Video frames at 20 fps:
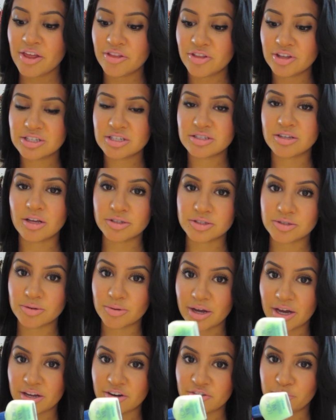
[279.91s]
This is also
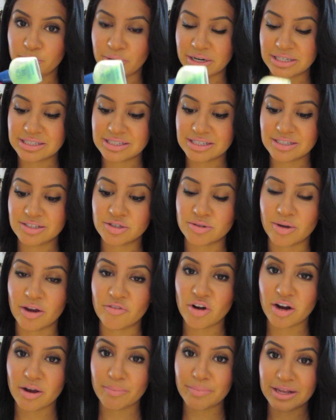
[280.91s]
kind of pricey, so I
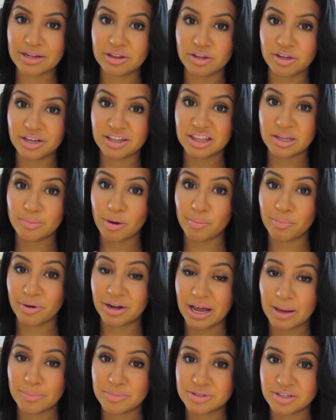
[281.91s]
recommend looking them up on
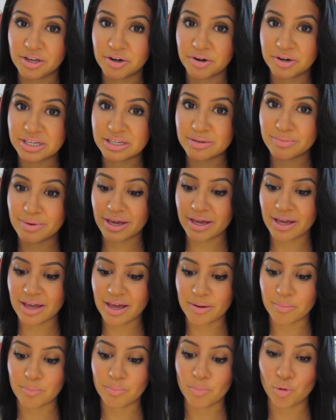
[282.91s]
Amazon or eBay
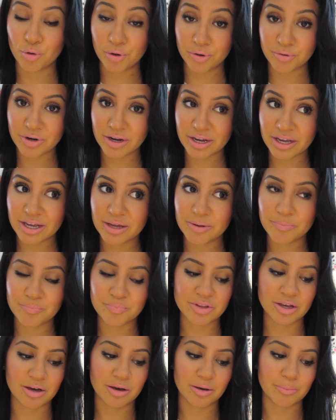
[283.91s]
and ordering it.
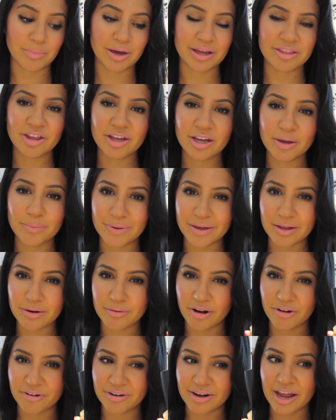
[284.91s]
Um, I think I paid
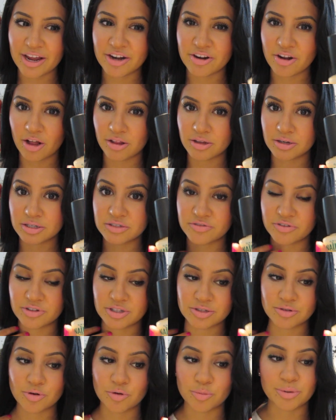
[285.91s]
around $9 for
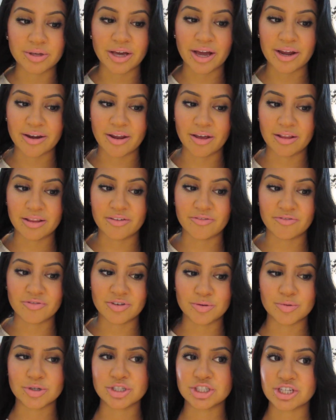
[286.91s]
this OPI Nail
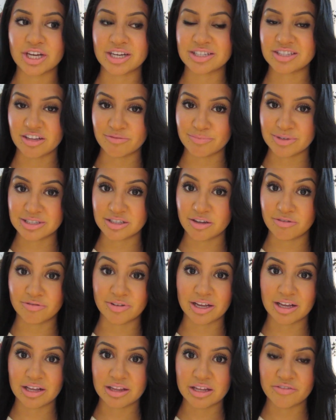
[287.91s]
Envy, which I saved myself
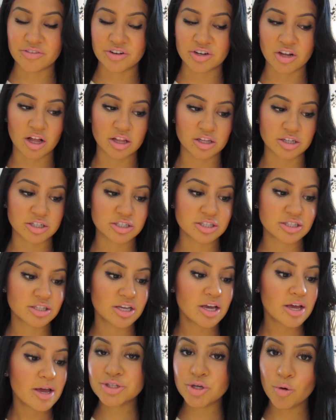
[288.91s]
like $11.
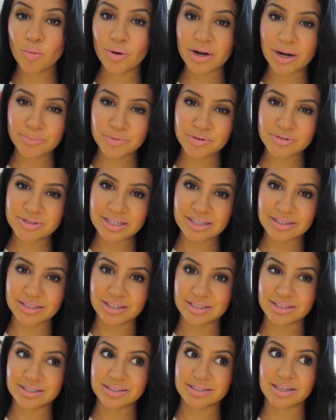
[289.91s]
So when I'm using
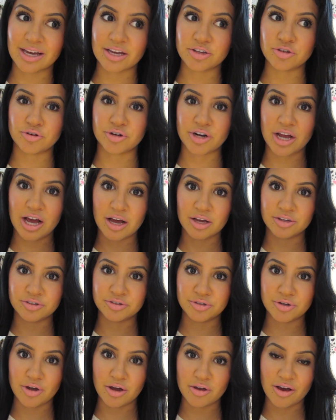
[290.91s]
this, you're not,
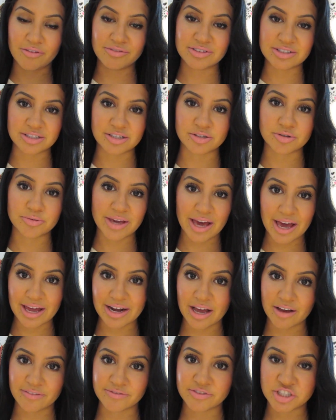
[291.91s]
you know, obviously you
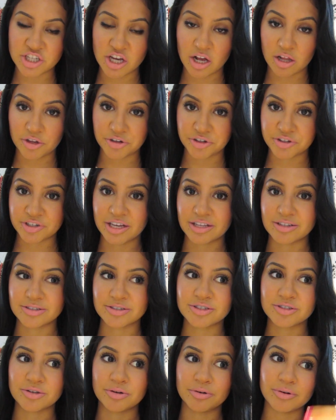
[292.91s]
can't have gel on your
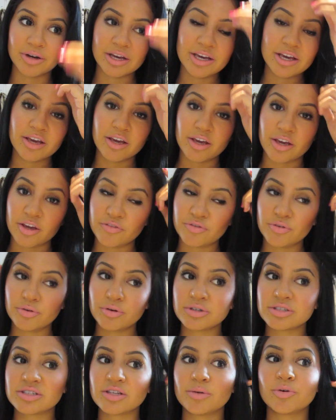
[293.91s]
nails. So if
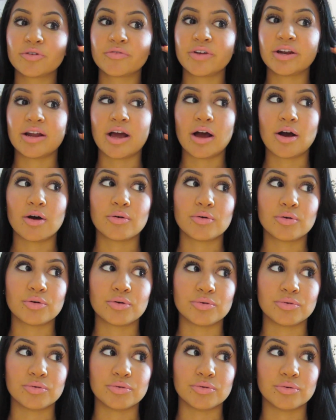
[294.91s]
you're someone right now
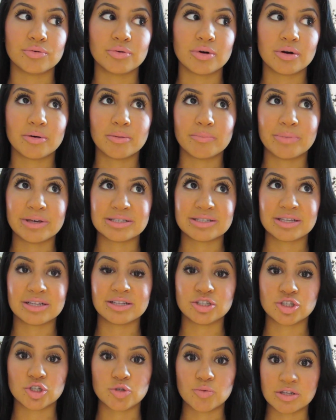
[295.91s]
who
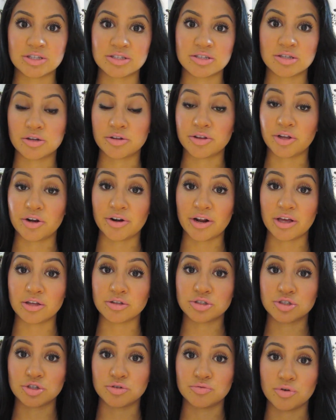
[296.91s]
basically just wants to, their
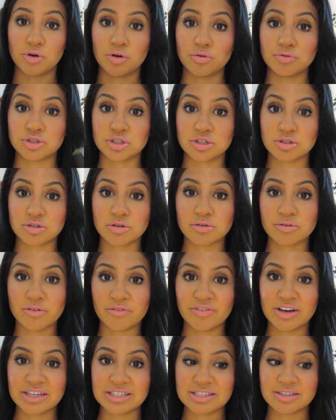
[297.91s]
nails to grow, just
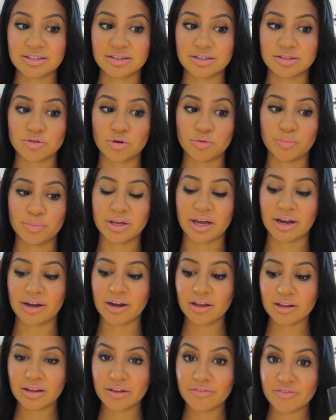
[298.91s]
invest in this OPI
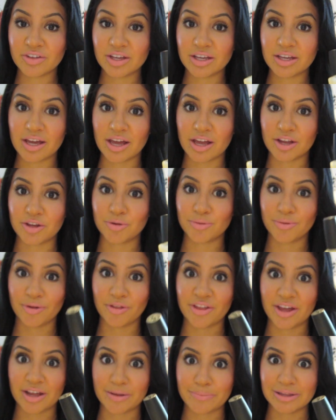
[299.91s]
Nail Envy and you will
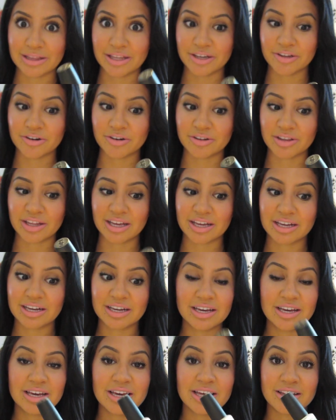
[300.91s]
thank me later. Like,
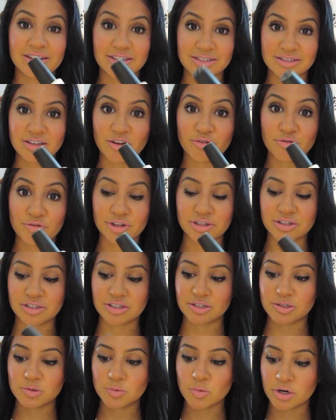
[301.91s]
this stuff really
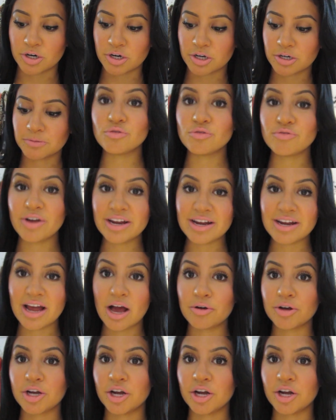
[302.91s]
does work. Right now,